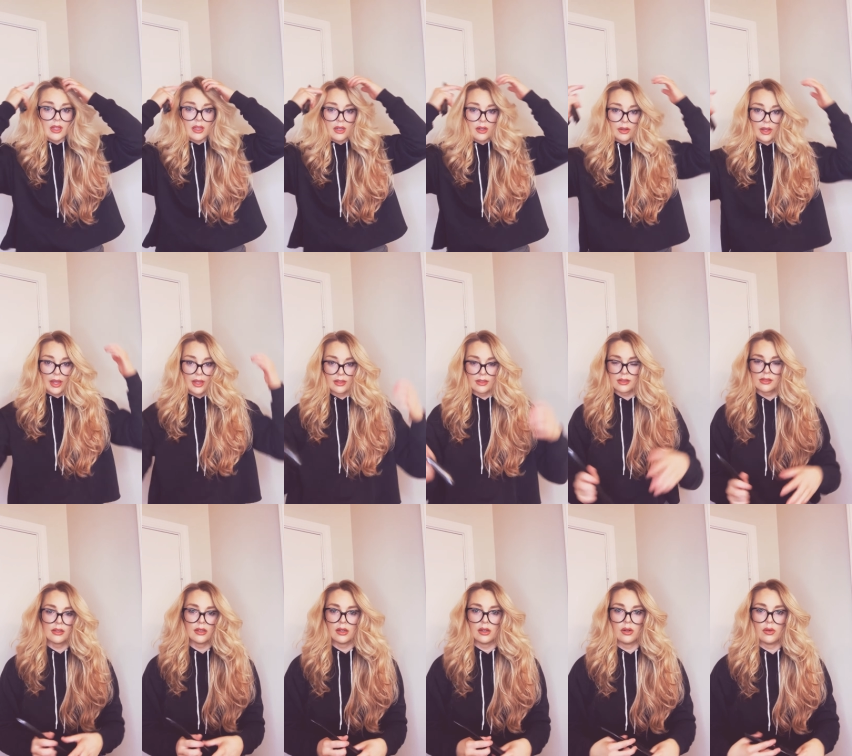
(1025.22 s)
Okay,
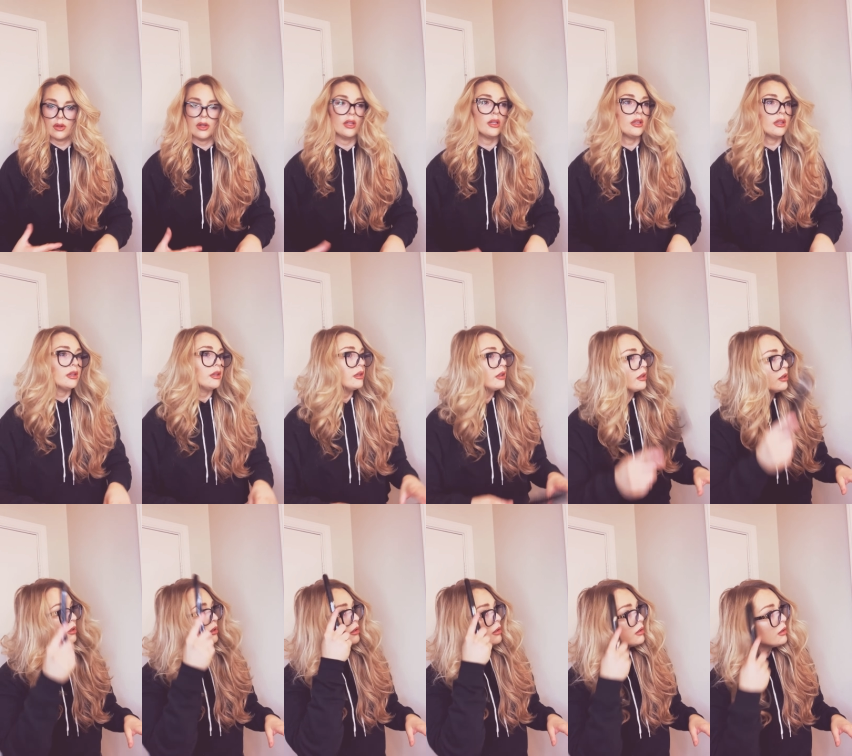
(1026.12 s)
so
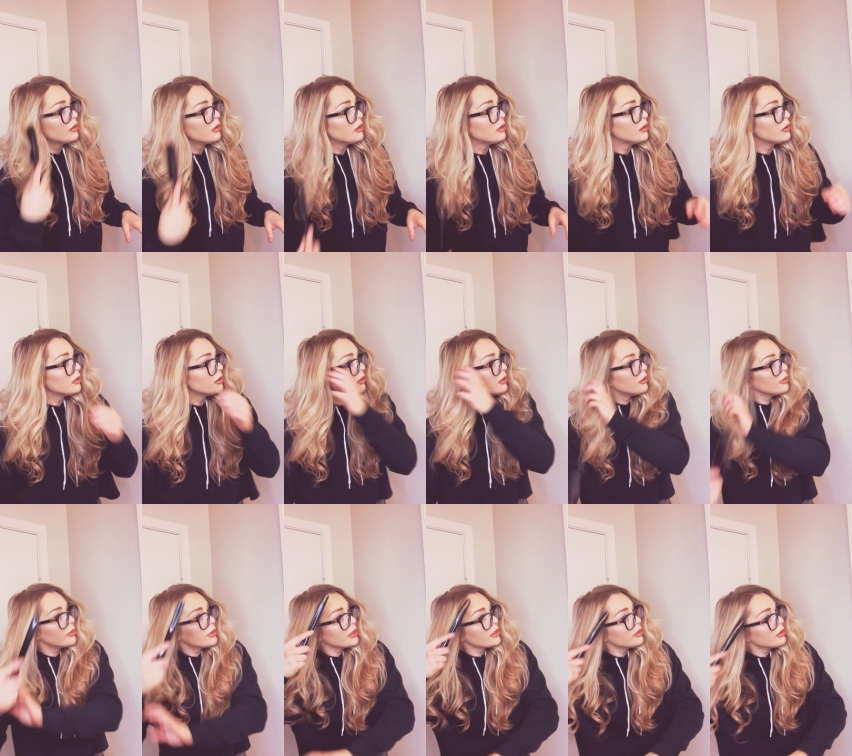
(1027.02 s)
there
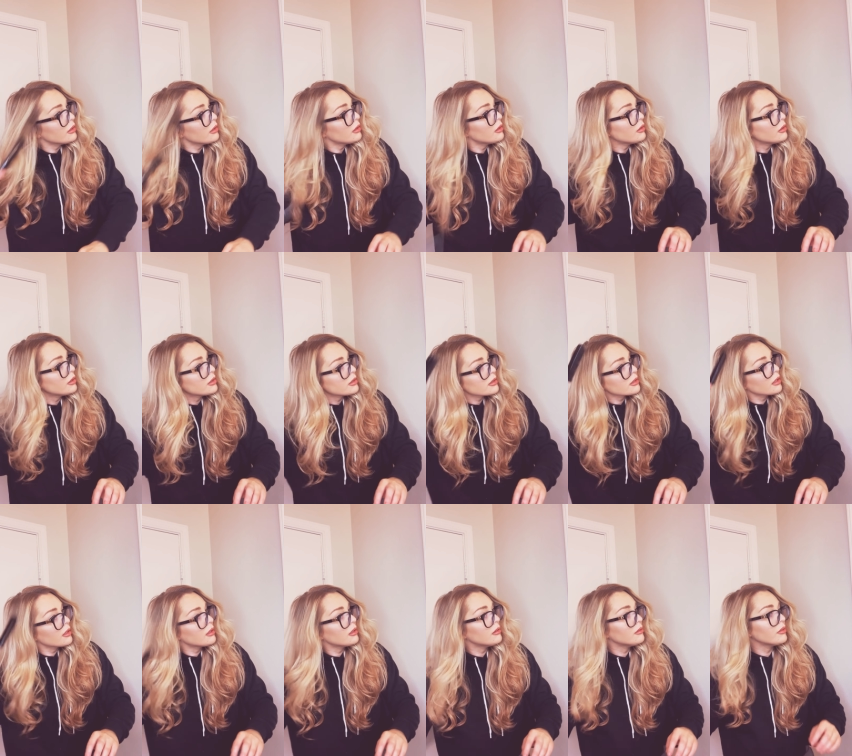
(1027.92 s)
we go. I just
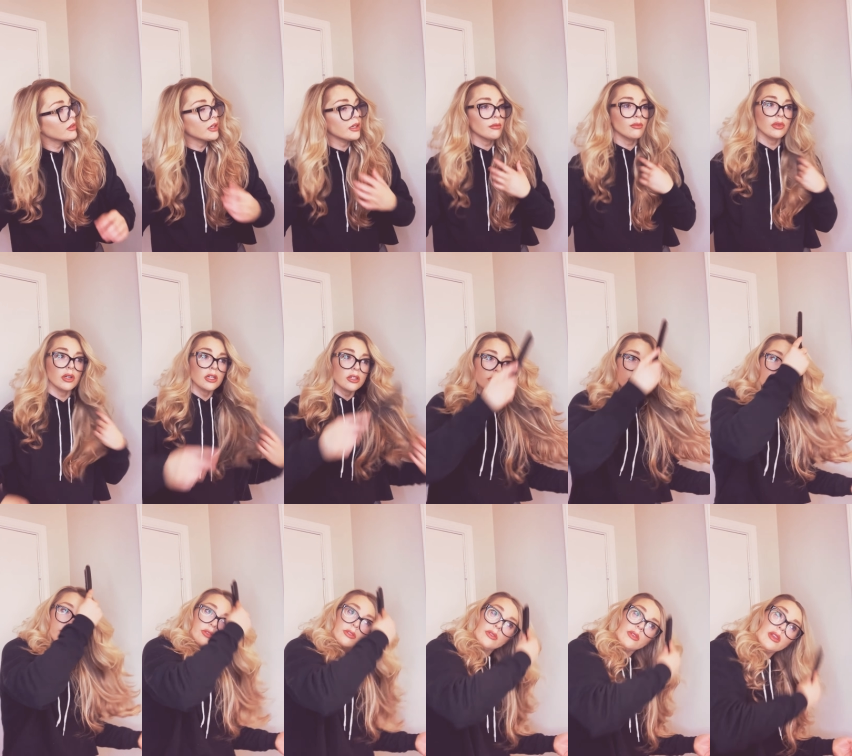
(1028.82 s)
kind of like brush
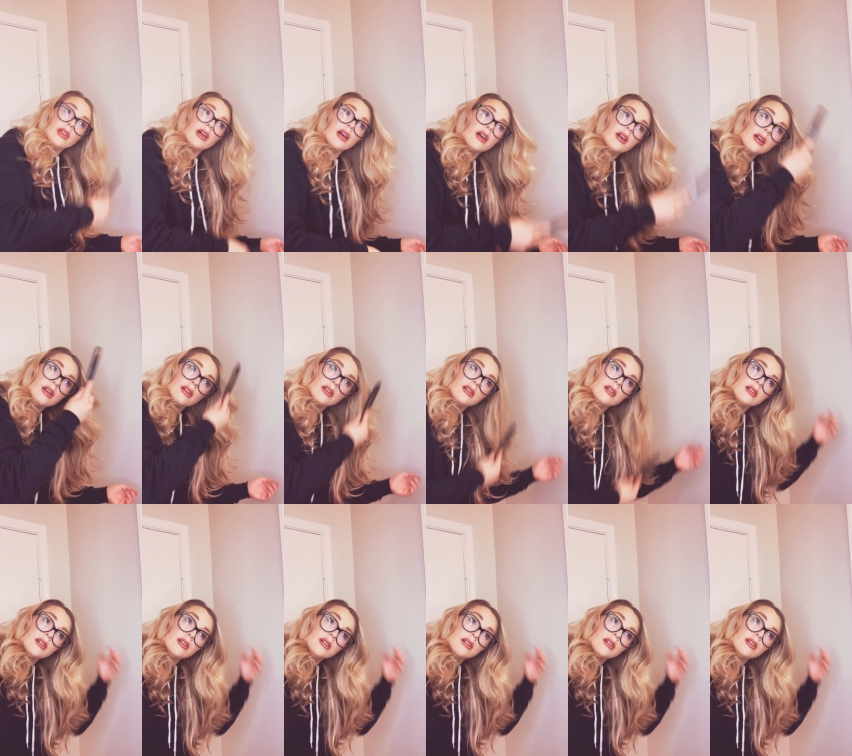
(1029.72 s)
through that,